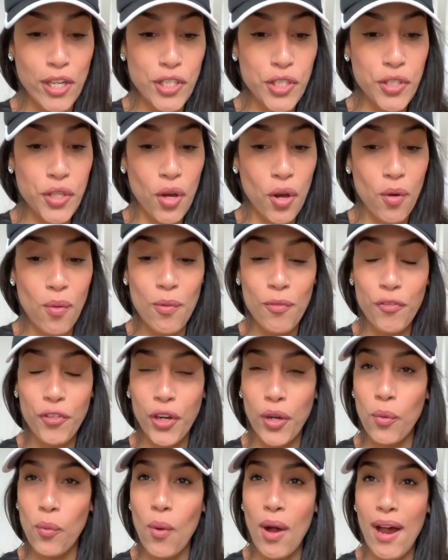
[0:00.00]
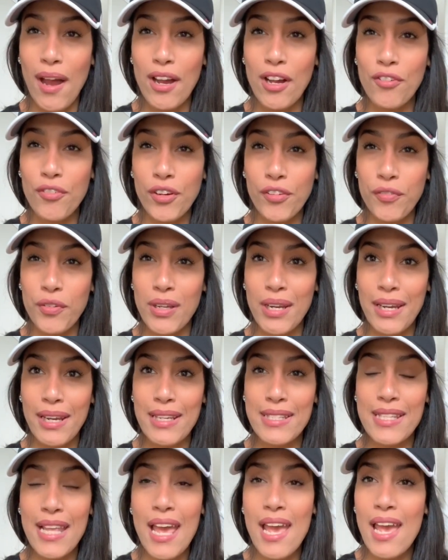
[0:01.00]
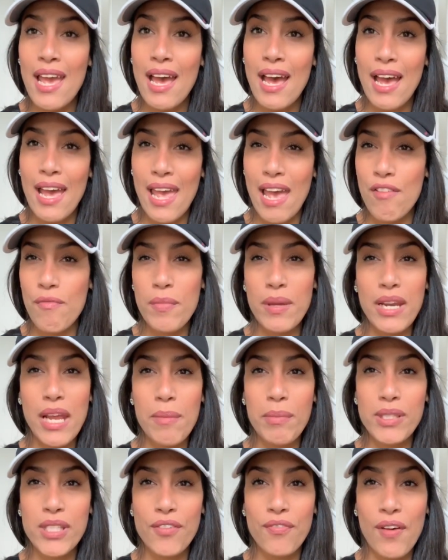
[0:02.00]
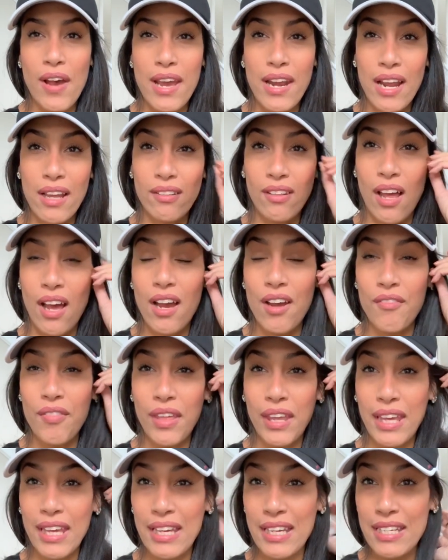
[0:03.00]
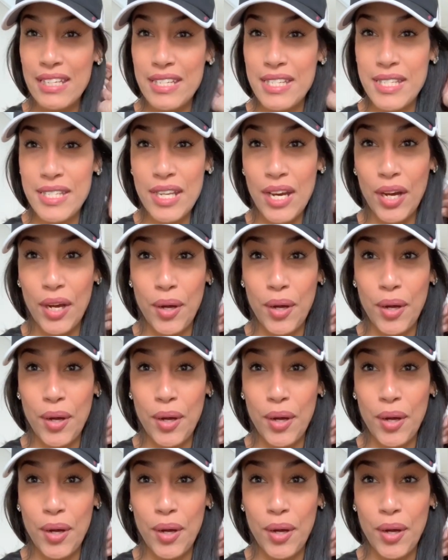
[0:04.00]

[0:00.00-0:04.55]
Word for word: So for a while, for a few days, I haven't been able to find a lot of the kids'